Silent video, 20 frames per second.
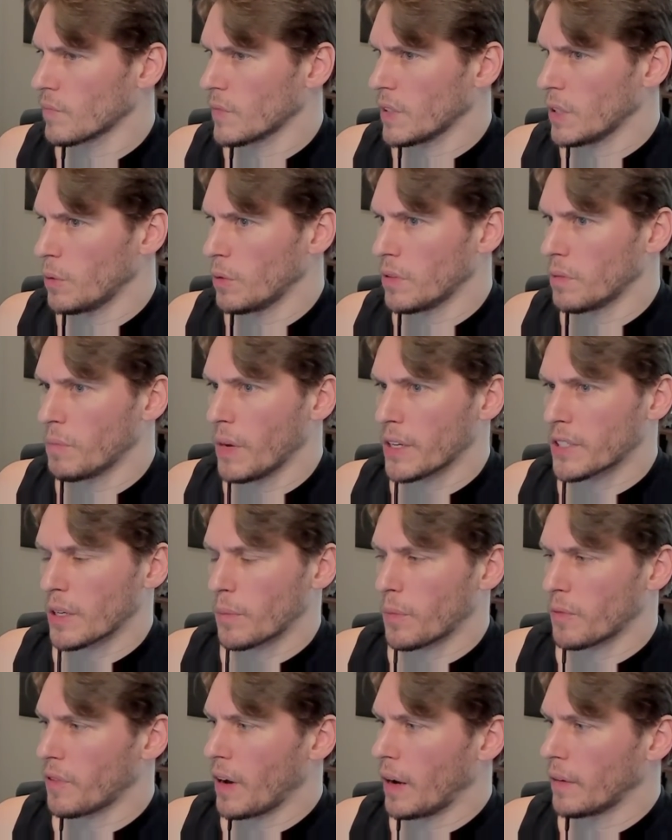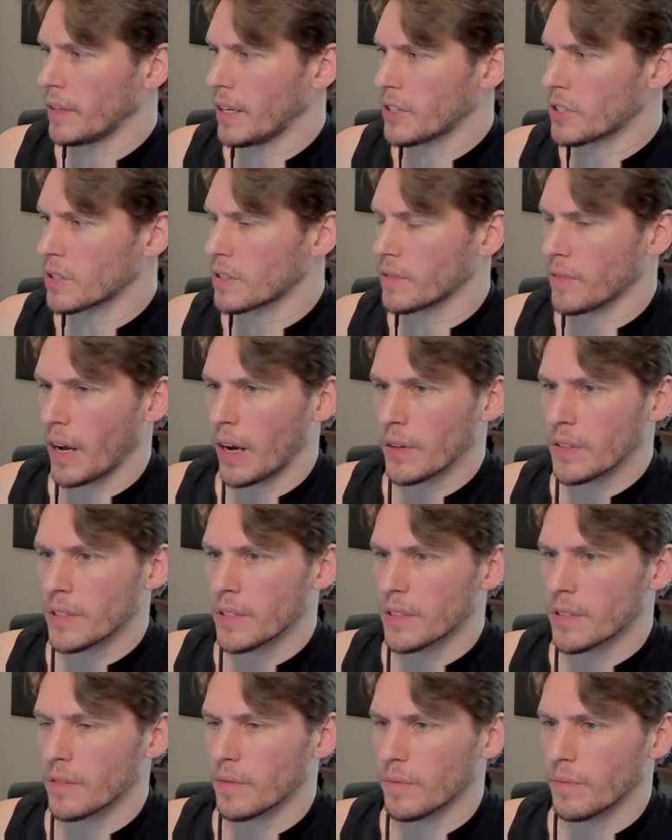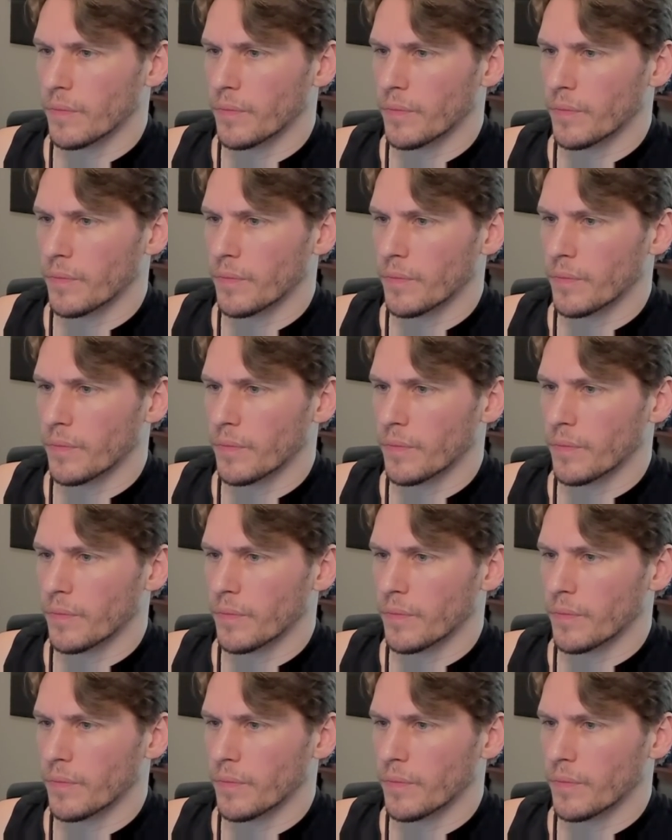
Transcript: It would mess up foundations of houses.